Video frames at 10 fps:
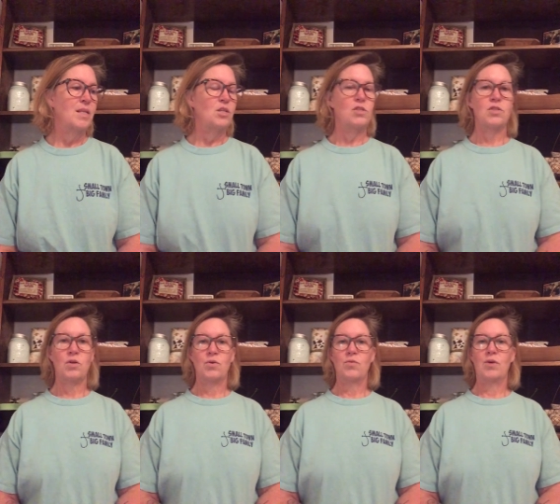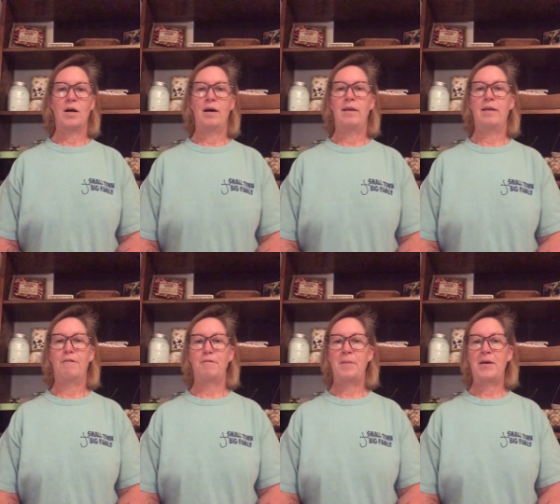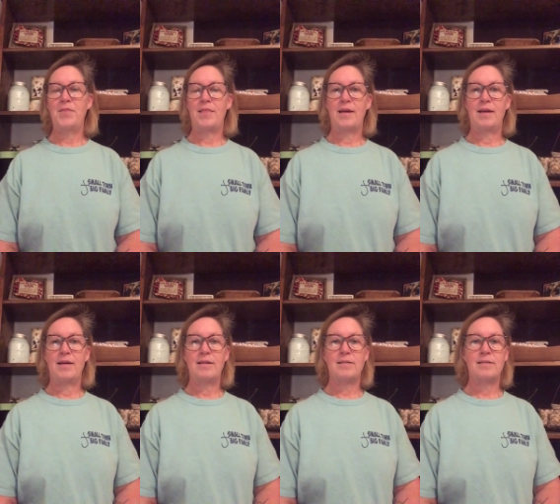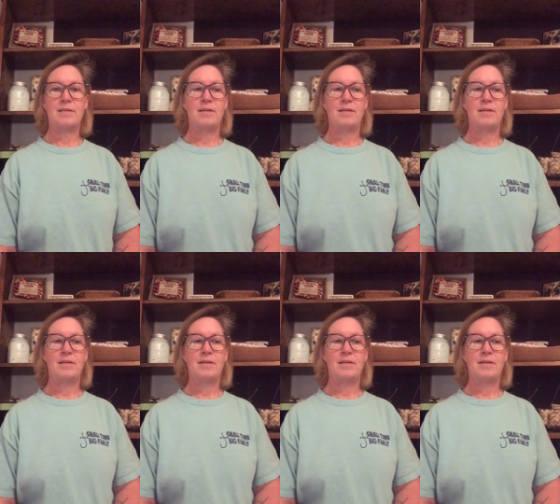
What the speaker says: So enough about that.